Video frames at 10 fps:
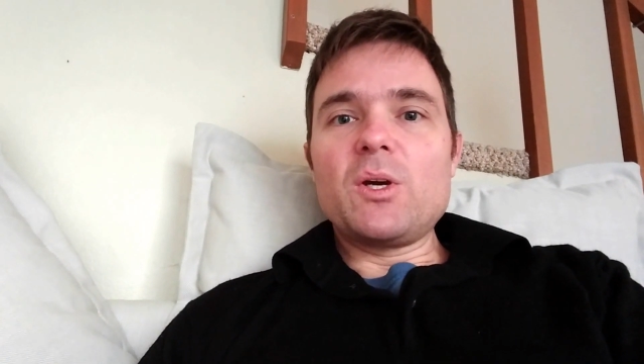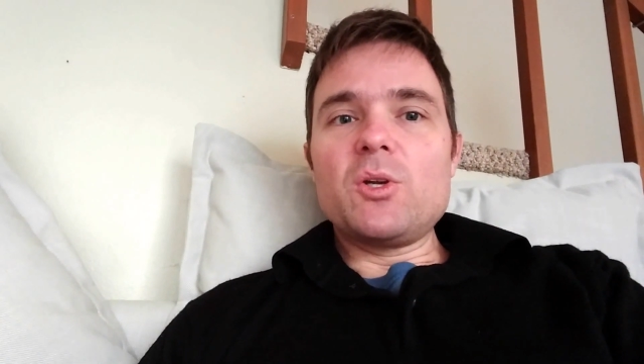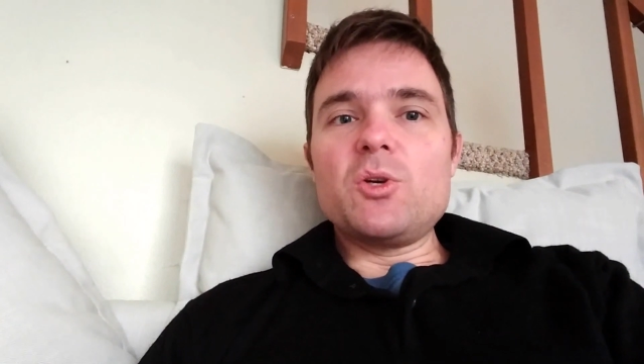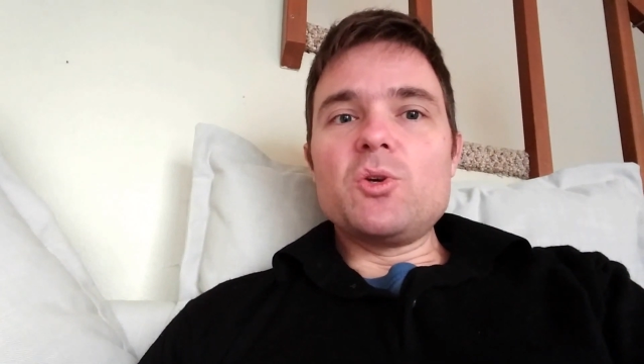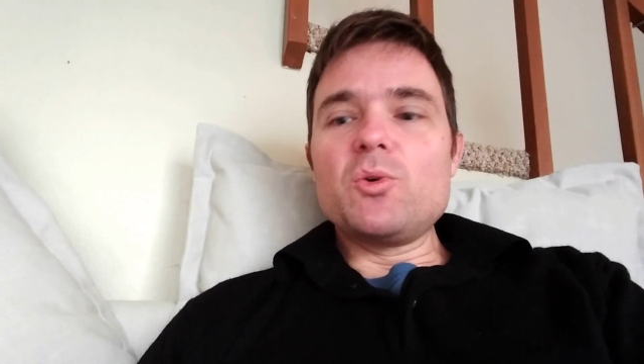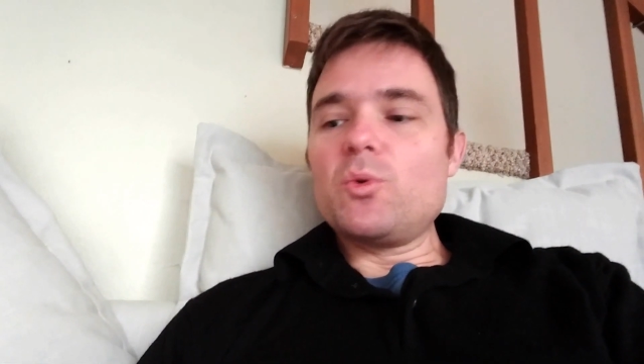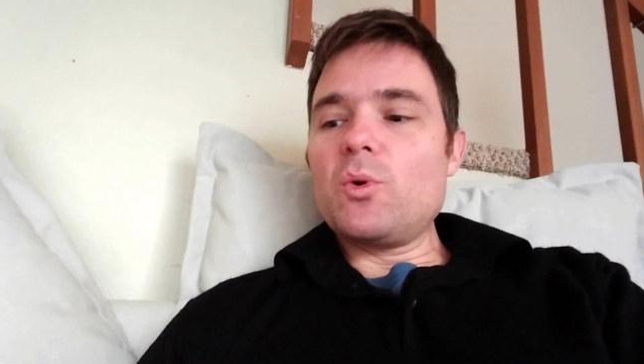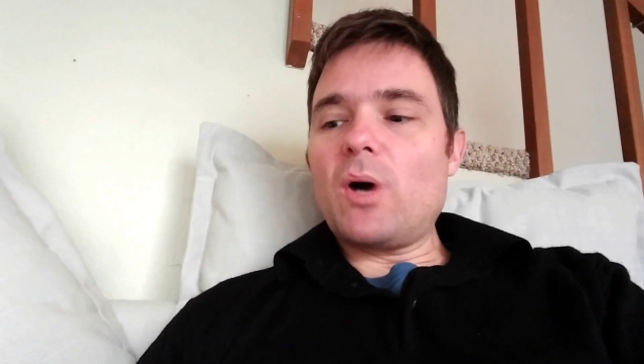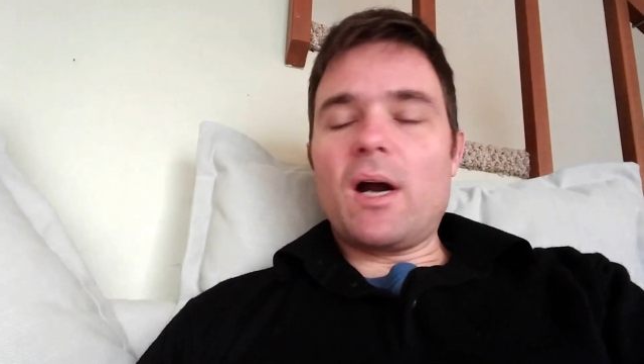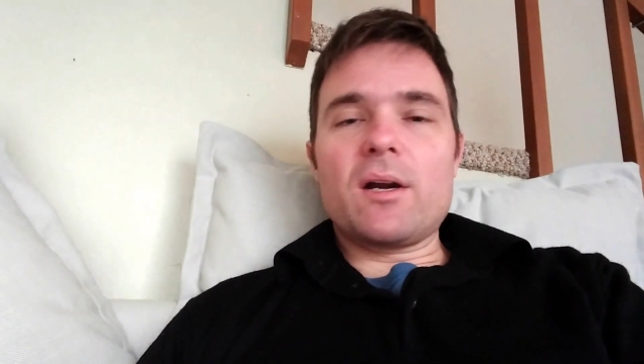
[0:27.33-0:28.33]

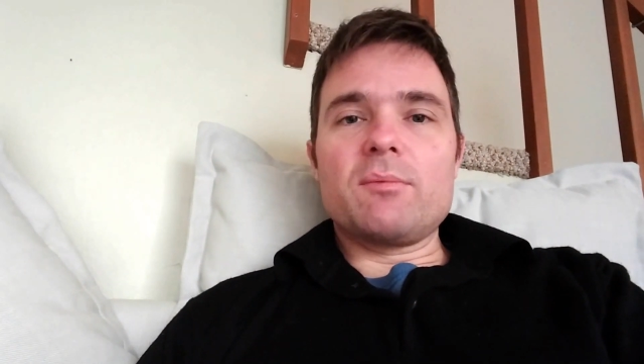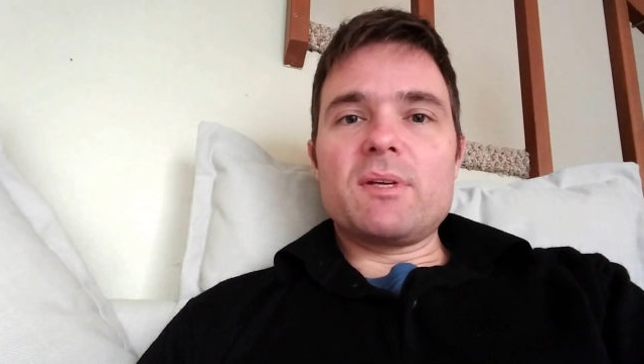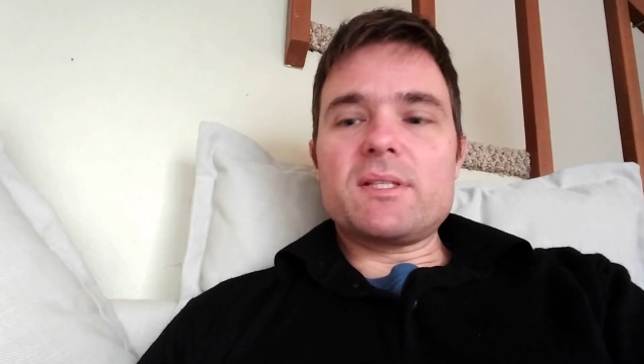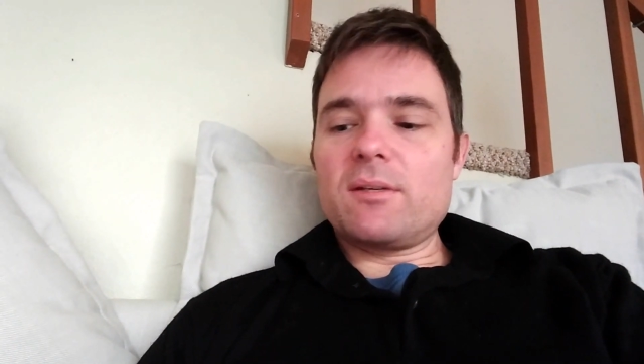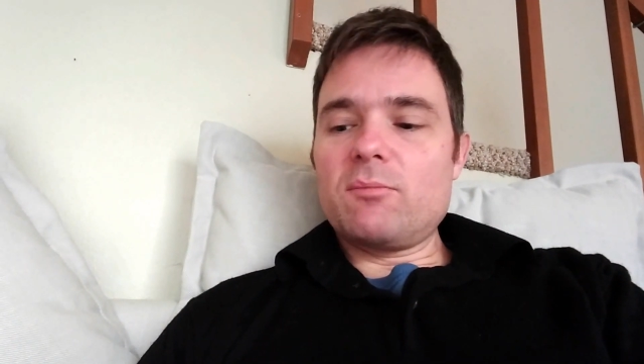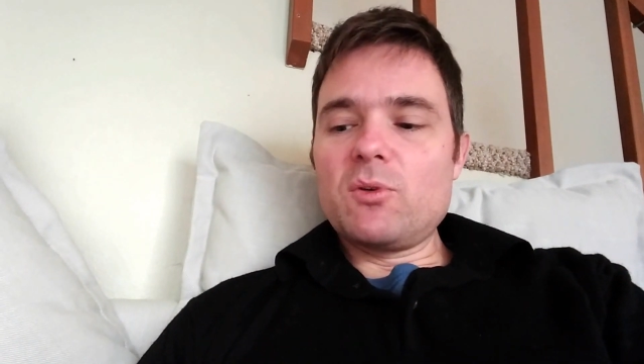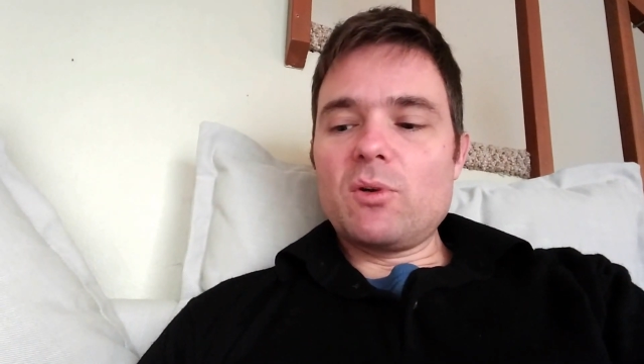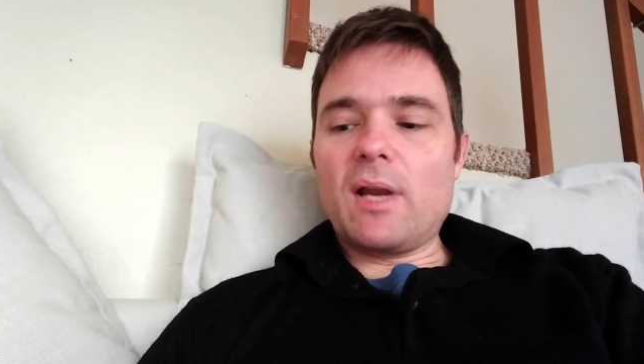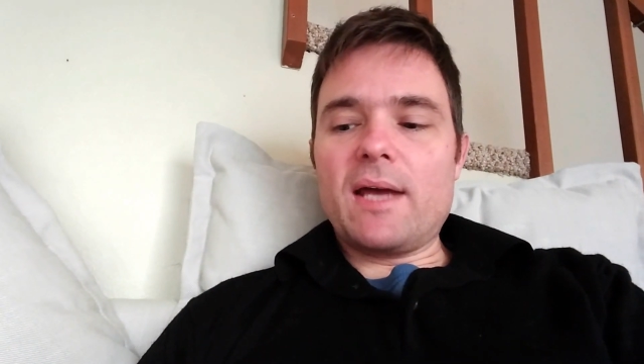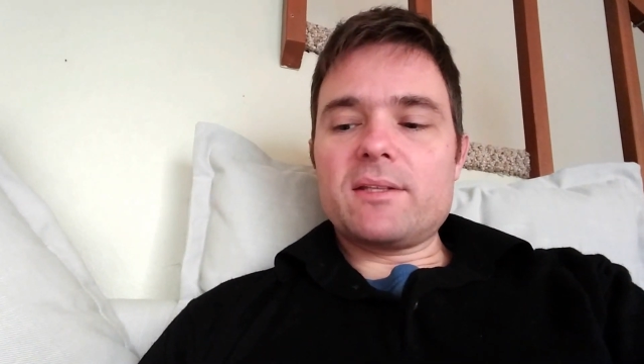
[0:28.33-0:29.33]
new arguments, some
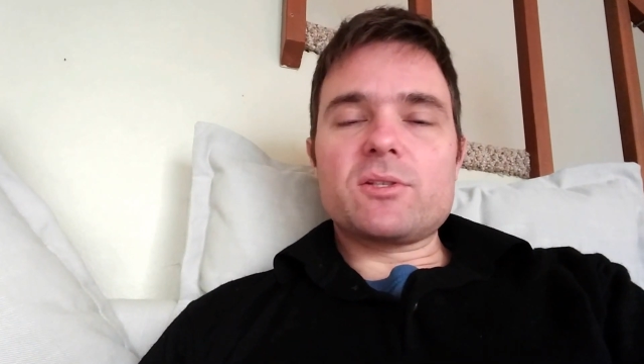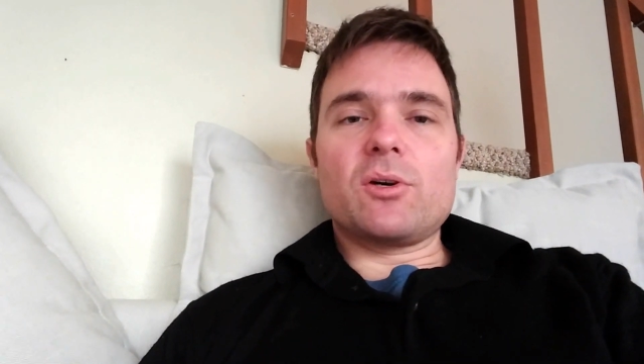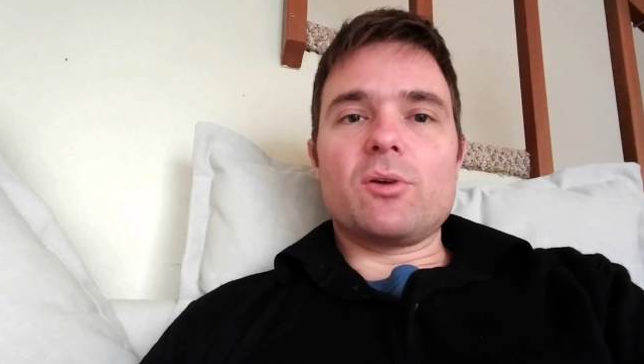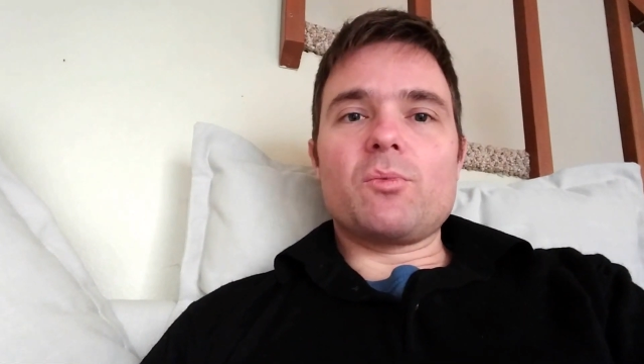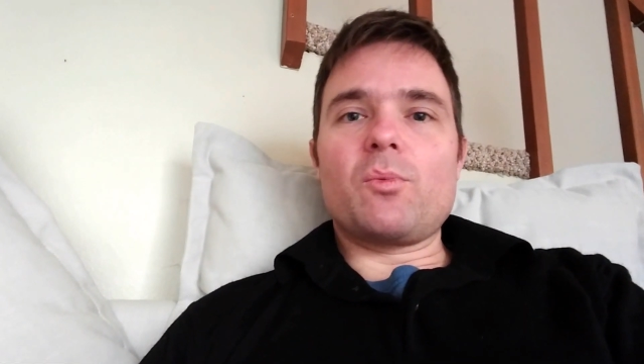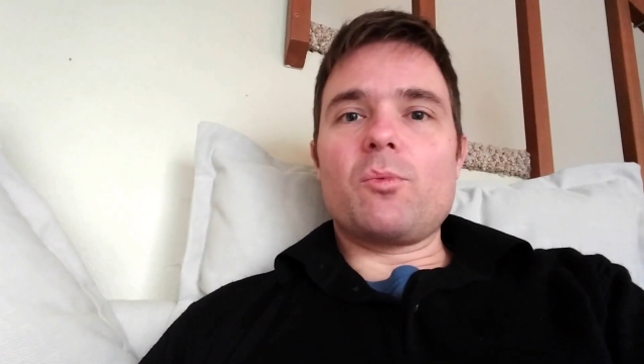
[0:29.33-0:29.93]
new lights on